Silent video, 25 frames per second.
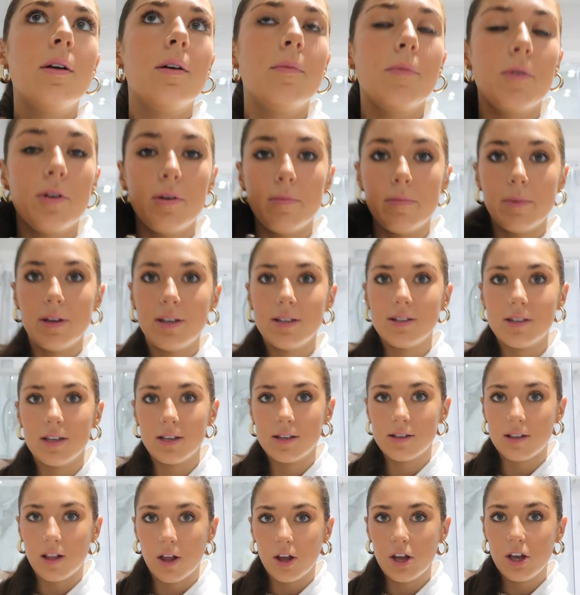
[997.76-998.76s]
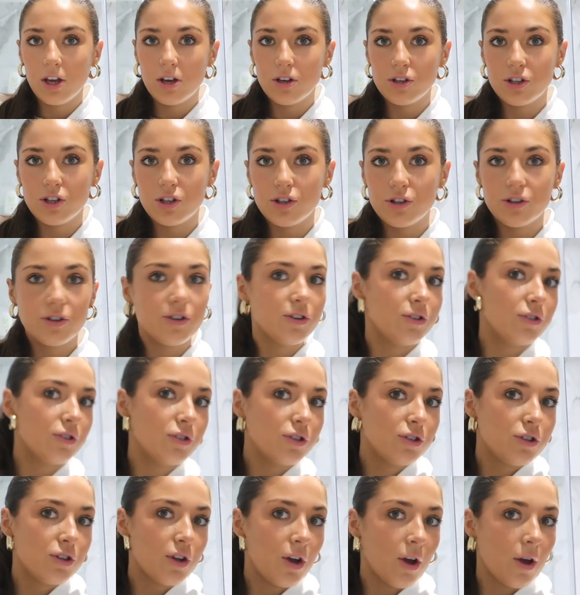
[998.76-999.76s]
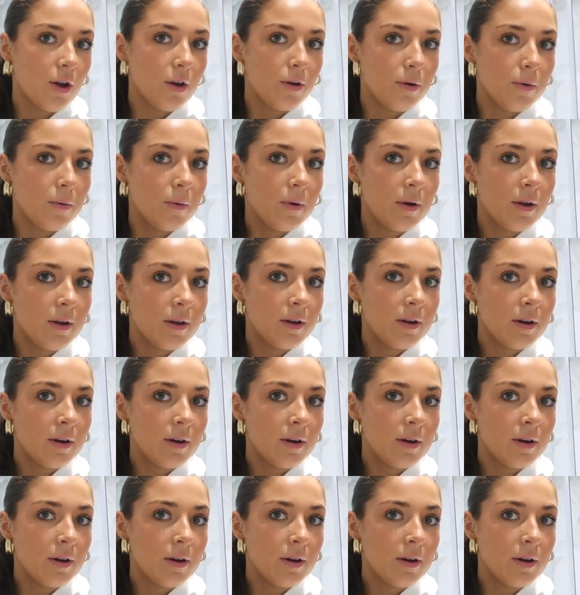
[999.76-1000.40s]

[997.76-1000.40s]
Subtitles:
I'm gonna miss this light because you just look so